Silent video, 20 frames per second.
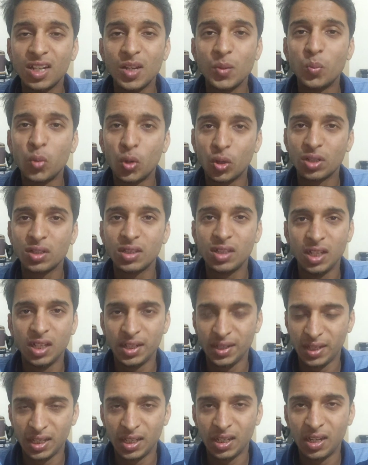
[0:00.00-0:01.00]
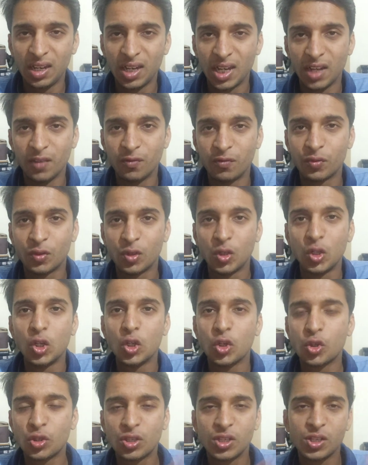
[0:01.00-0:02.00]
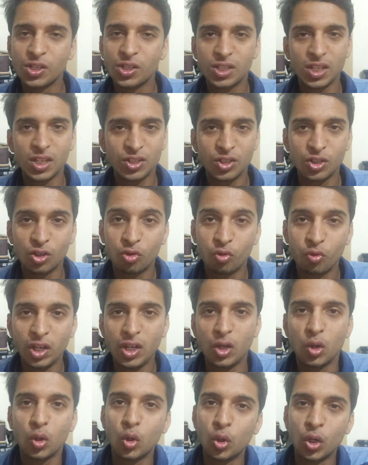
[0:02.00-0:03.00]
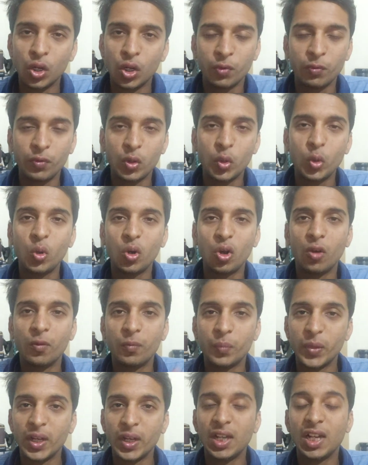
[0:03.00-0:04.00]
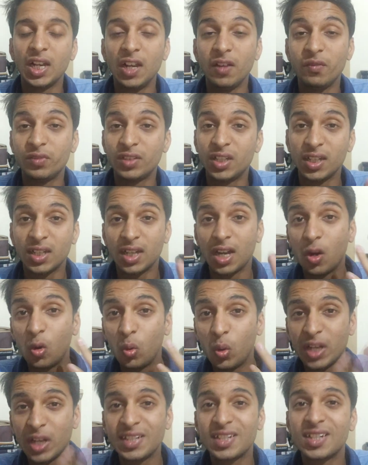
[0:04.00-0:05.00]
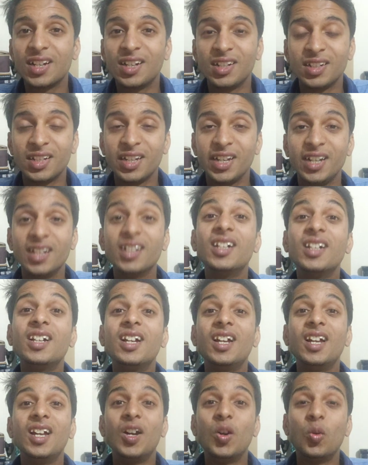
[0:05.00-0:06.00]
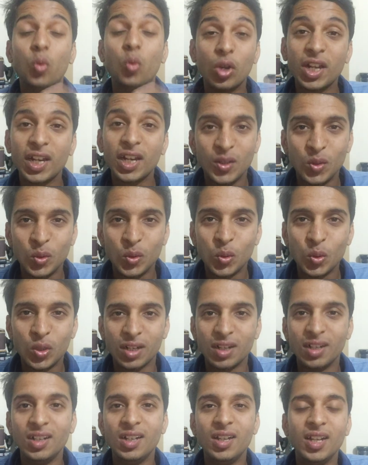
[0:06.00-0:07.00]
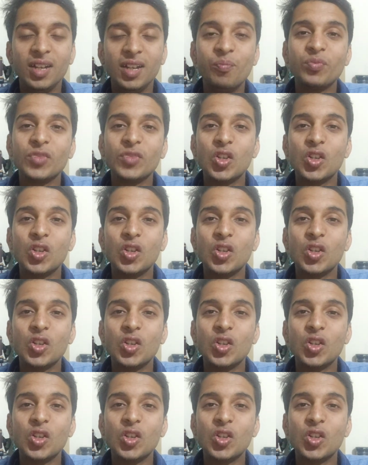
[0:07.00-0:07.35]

important thing in life. So this is just a quick overview of my life, that how I started, what I do currently.